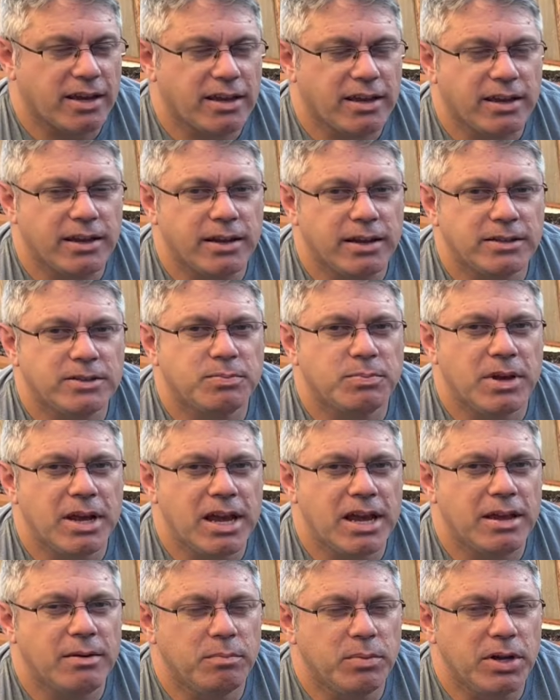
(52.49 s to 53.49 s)
And this
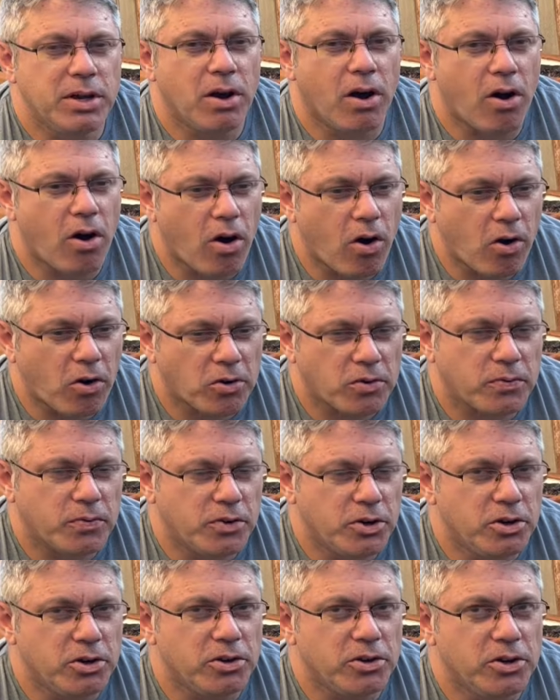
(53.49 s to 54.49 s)
may be hard for
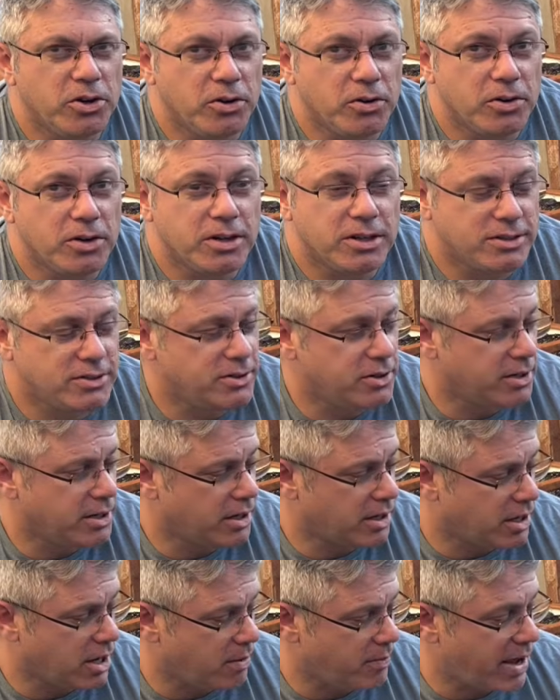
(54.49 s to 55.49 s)
you to do because you're going
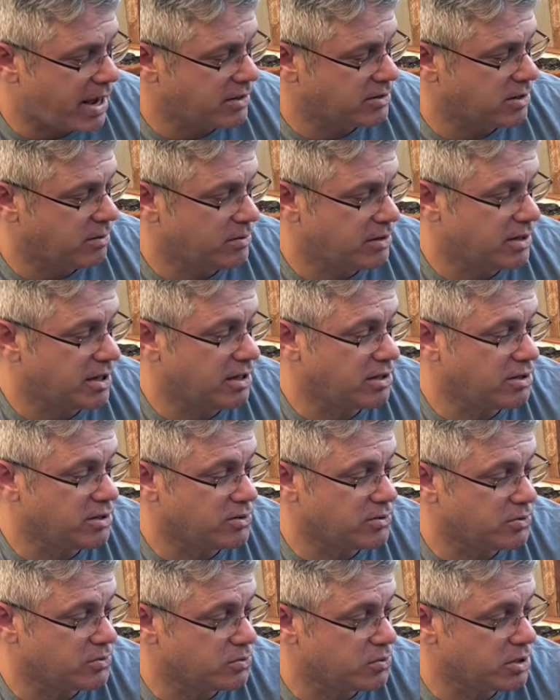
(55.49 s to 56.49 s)
to cut back something that
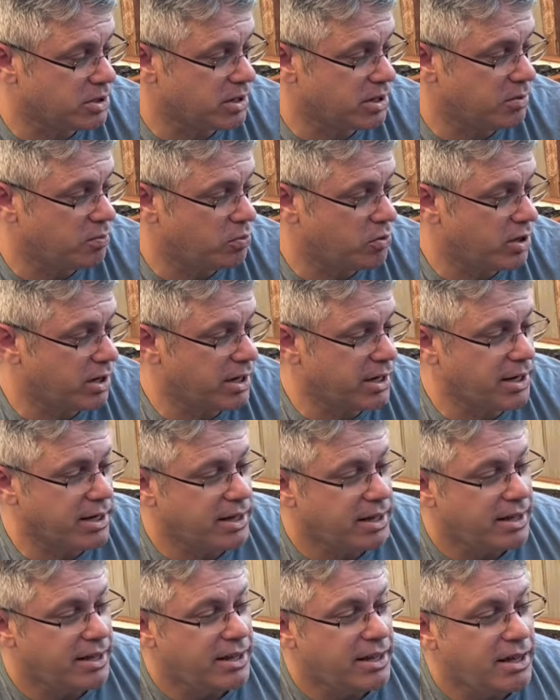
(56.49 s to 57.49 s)
looks really pretty.
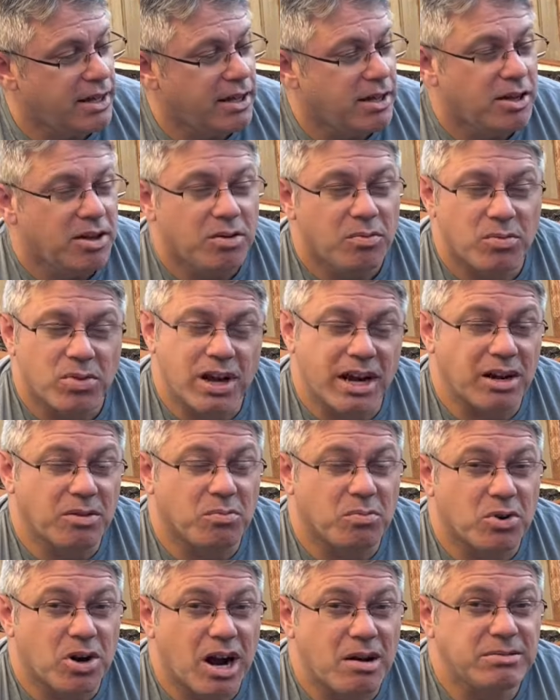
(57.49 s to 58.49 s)
But I can
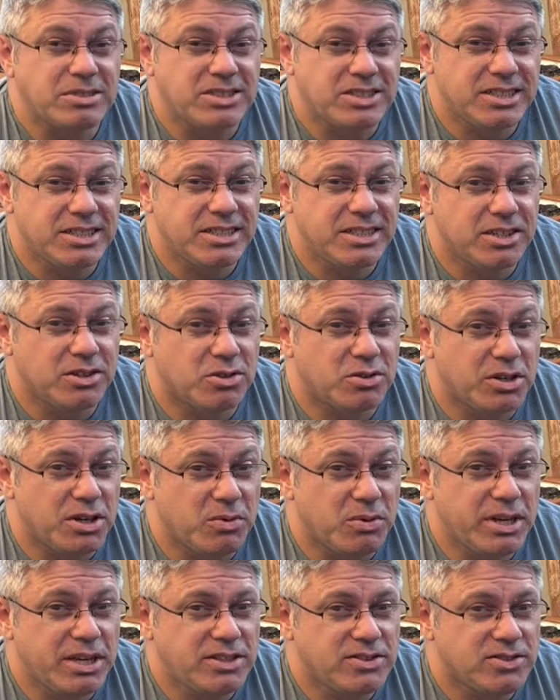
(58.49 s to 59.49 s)
promise you in 3
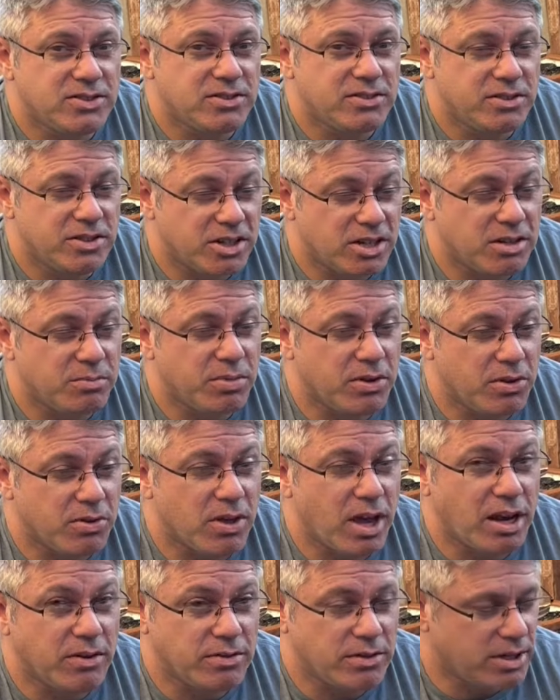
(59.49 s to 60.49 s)
weeks, you're going to be
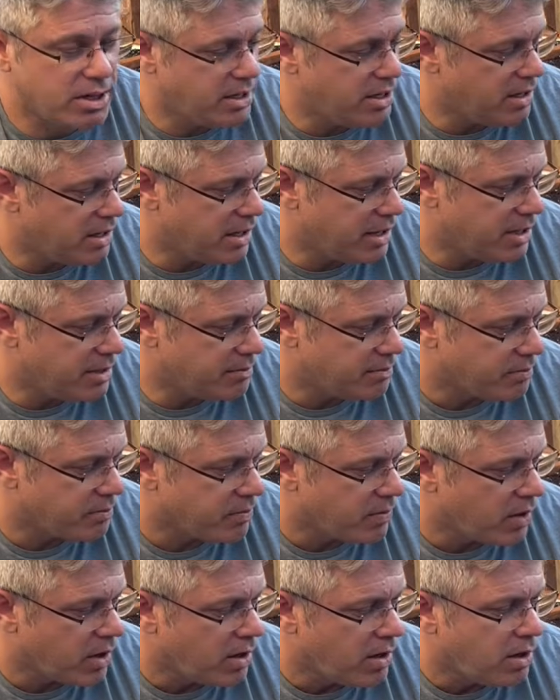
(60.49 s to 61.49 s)
thankful that you did.
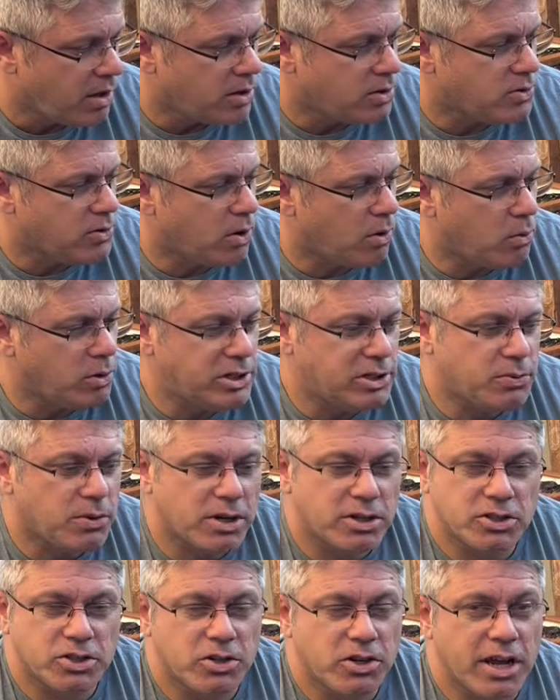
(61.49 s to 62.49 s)
So we just want to
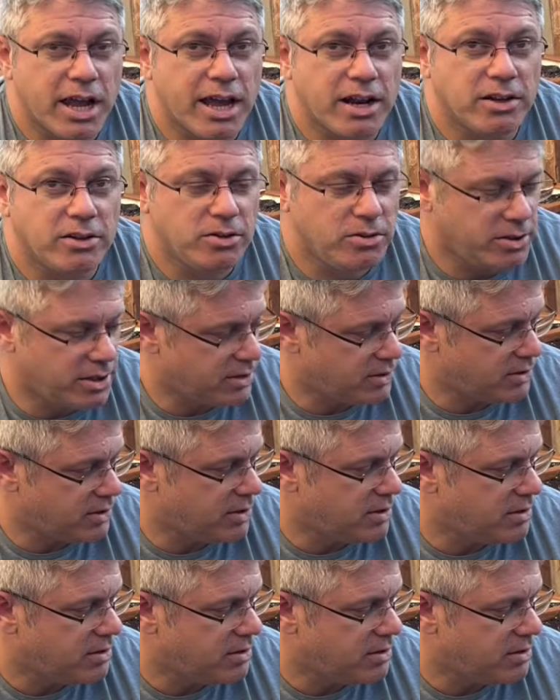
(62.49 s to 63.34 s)
show you how to do this.